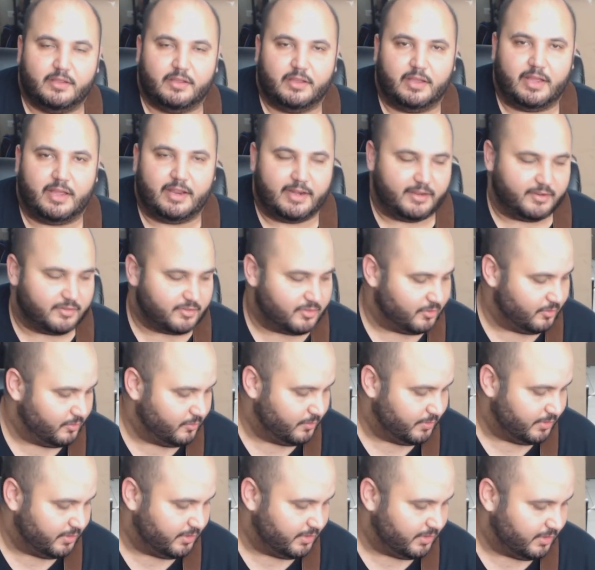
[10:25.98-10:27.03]
an issue
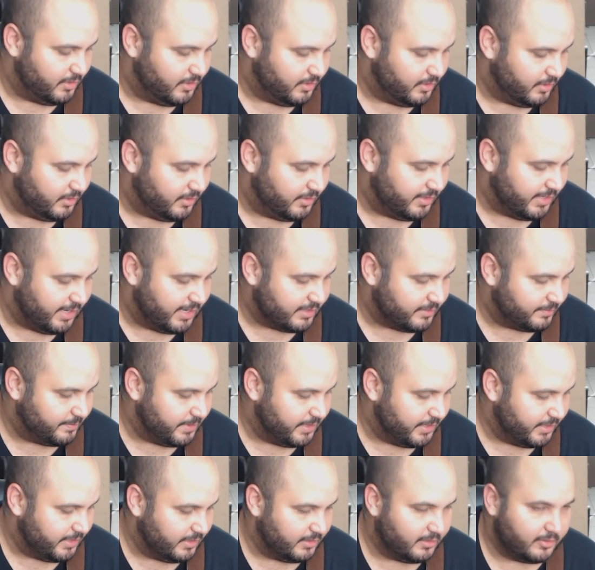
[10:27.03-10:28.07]
with the neck
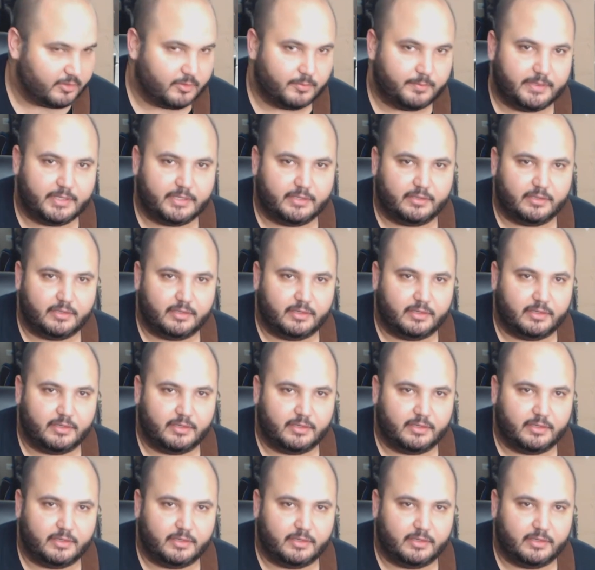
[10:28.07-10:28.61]
being a little bit